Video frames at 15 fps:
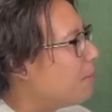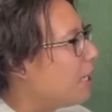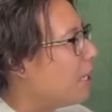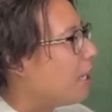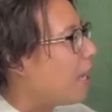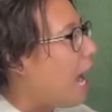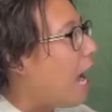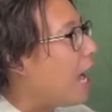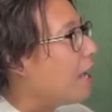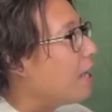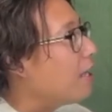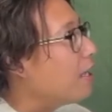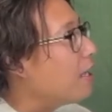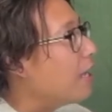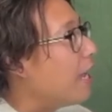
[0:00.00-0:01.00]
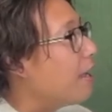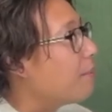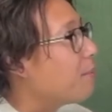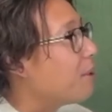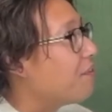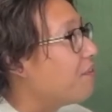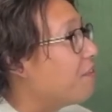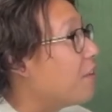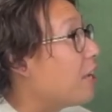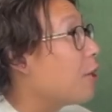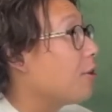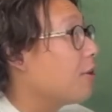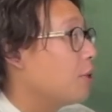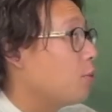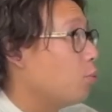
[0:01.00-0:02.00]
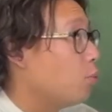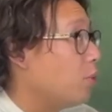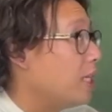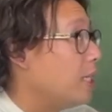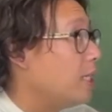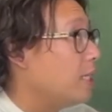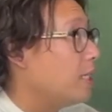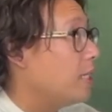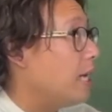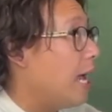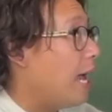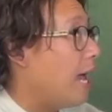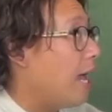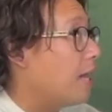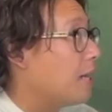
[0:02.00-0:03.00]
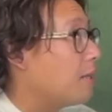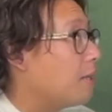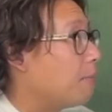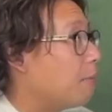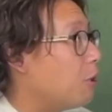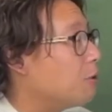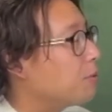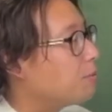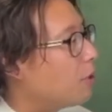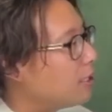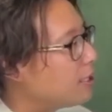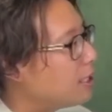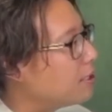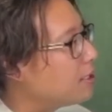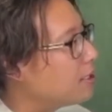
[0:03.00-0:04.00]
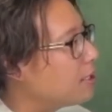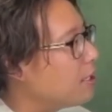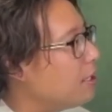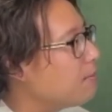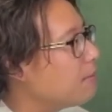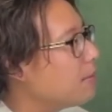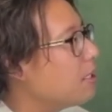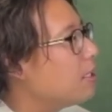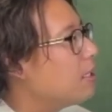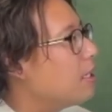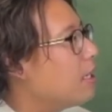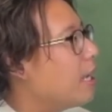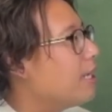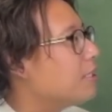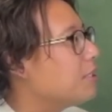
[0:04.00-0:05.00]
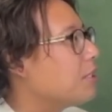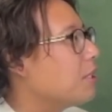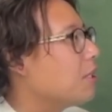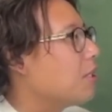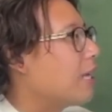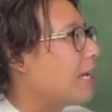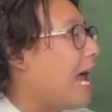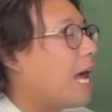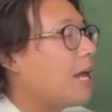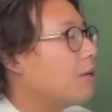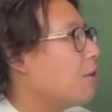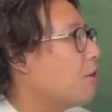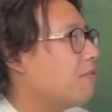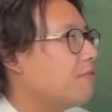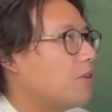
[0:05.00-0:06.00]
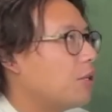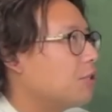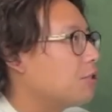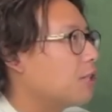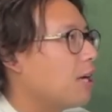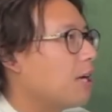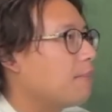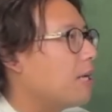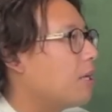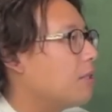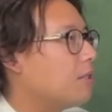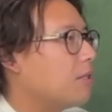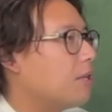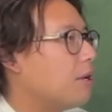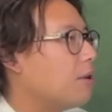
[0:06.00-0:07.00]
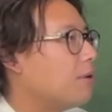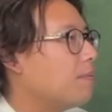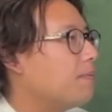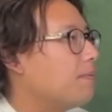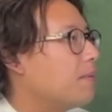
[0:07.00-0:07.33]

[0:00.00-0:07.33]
but I am very weak at the post processing step. And so like, I don't know Photoshop, I don't know